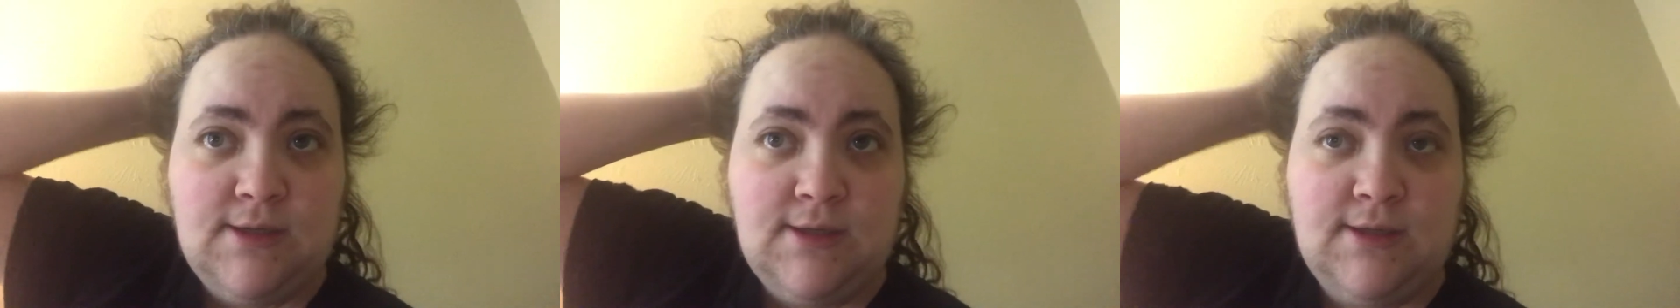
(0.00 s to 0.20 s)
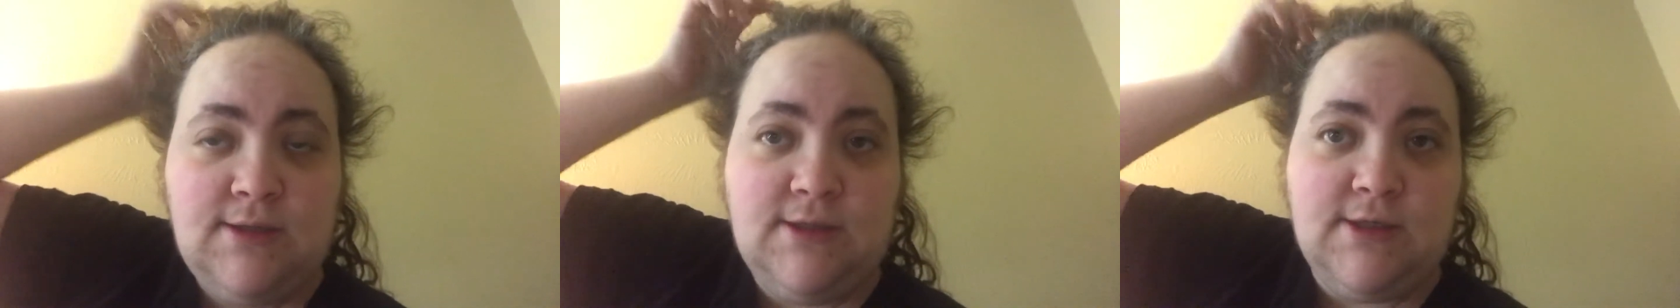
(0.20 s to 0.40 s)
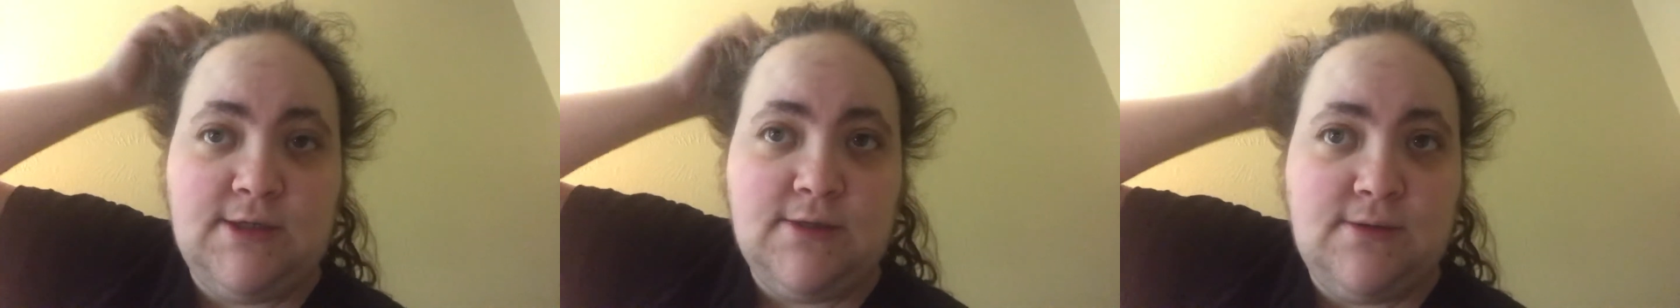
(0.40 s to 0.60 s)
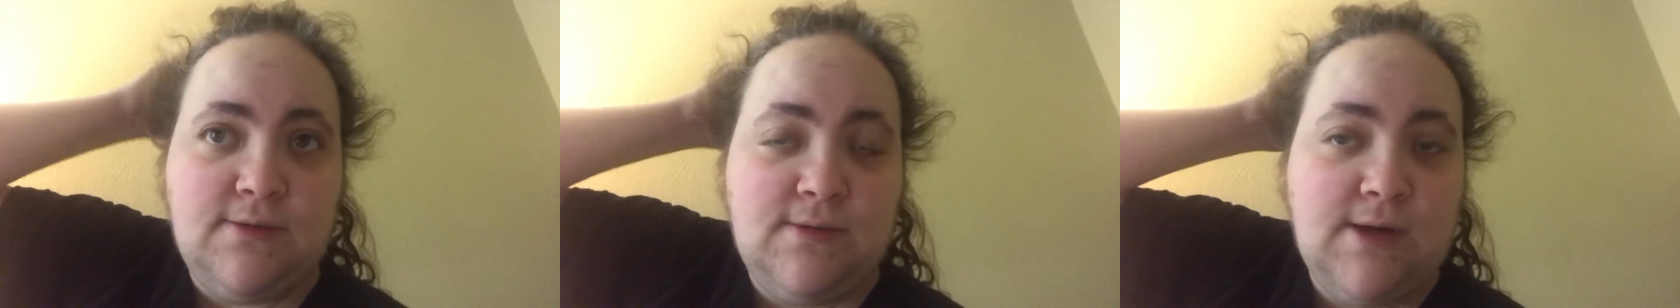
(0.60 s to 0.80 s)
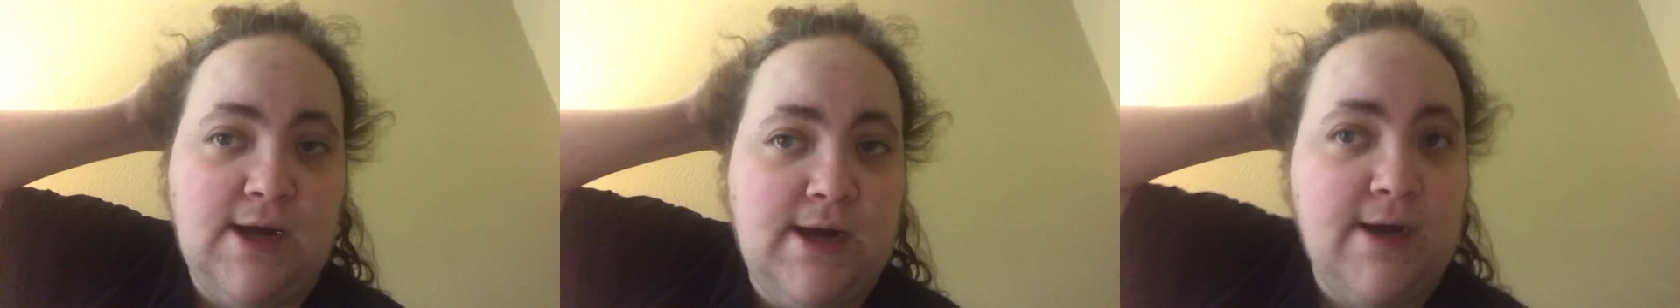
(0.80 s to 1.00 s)
Hello,
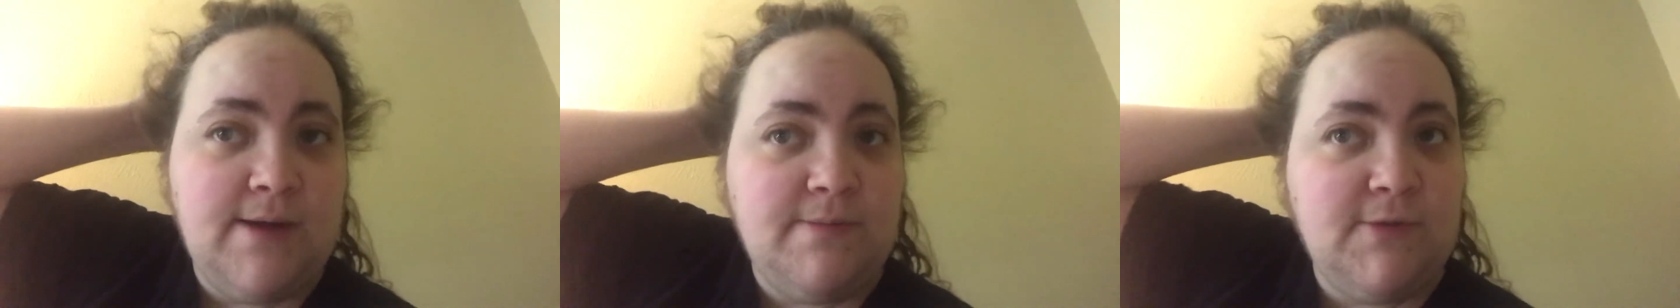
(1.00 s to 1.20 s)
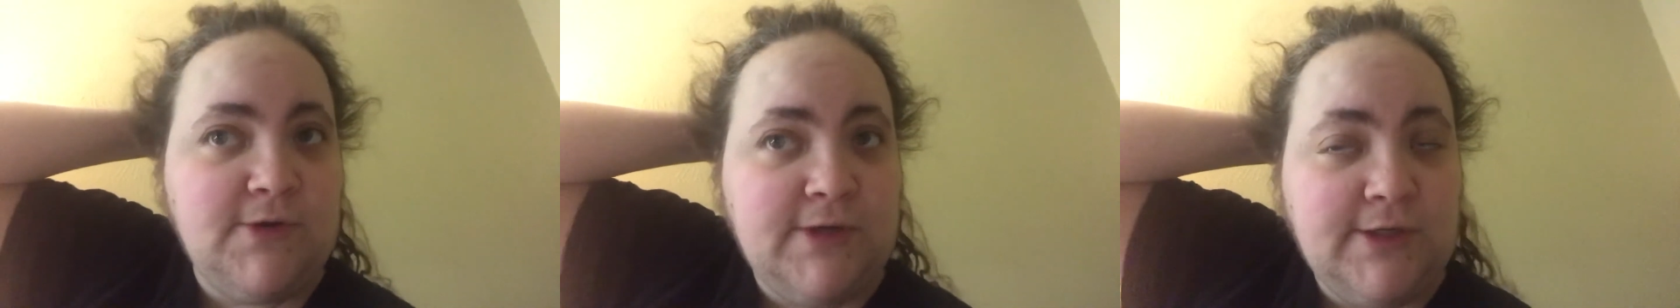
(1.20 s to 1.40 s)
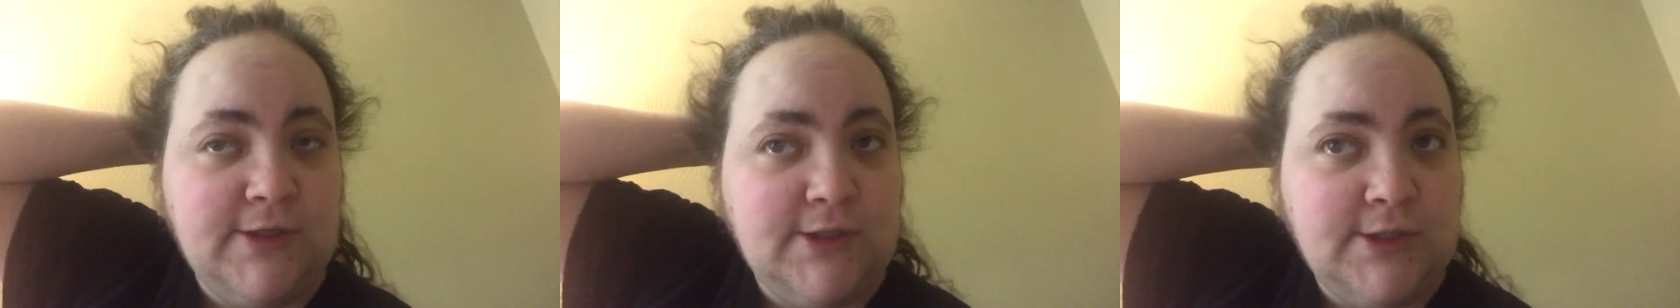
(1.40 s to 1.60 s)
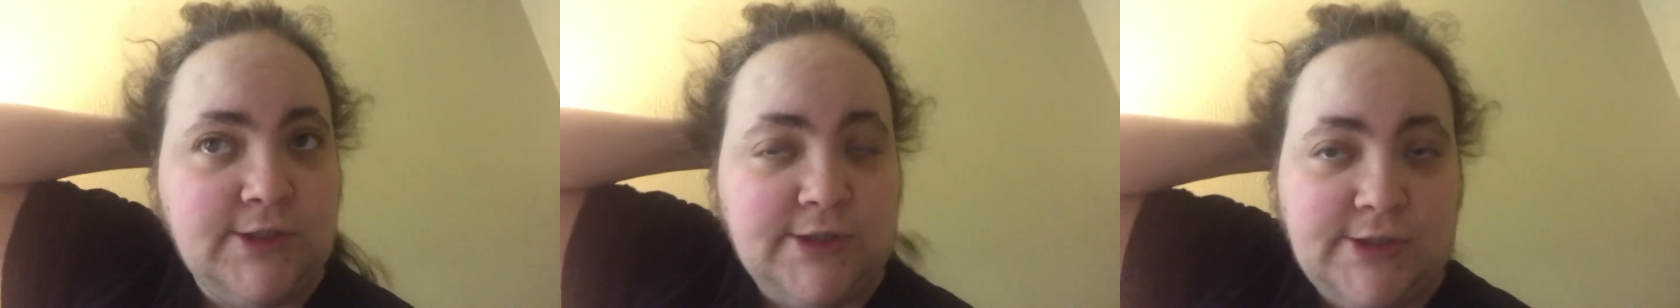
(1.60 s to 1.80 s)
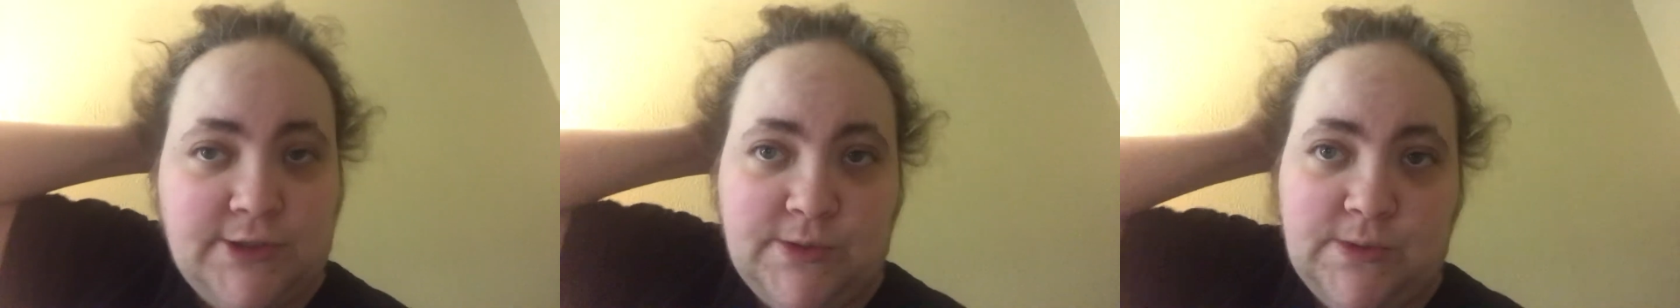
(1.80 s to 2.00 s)
I'm going to
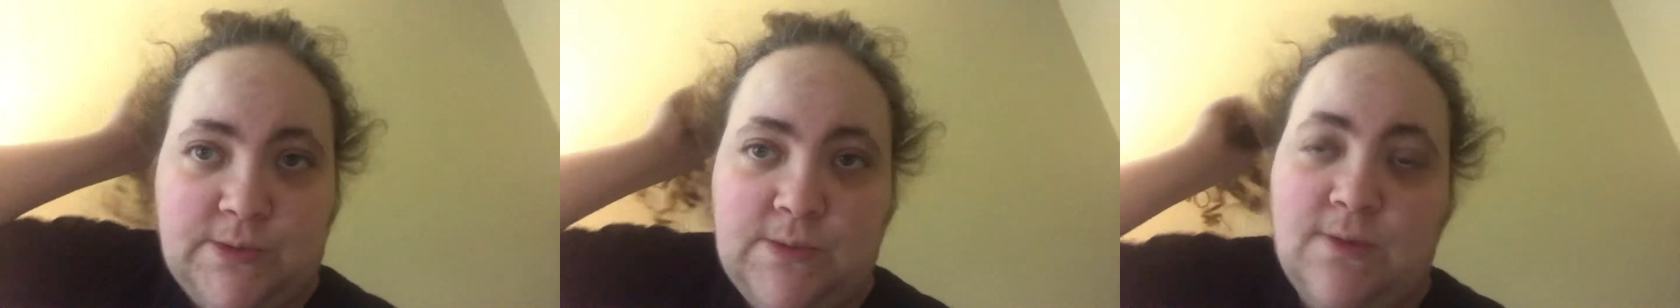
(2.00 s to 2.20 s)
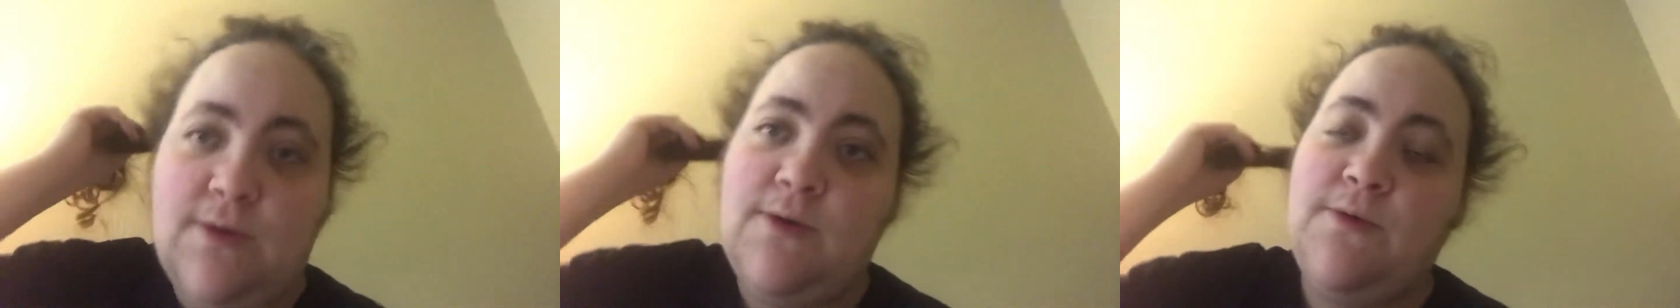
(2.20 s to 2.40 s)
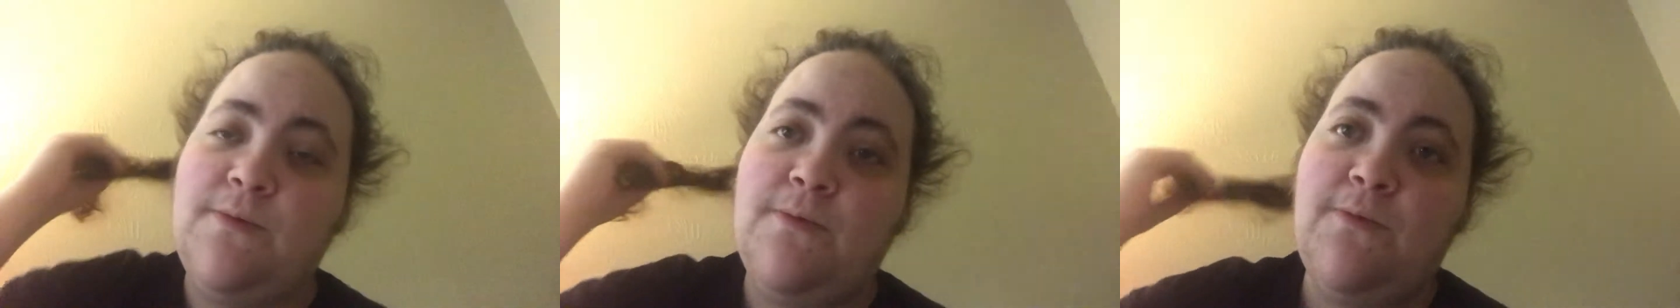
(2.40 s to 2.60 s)
do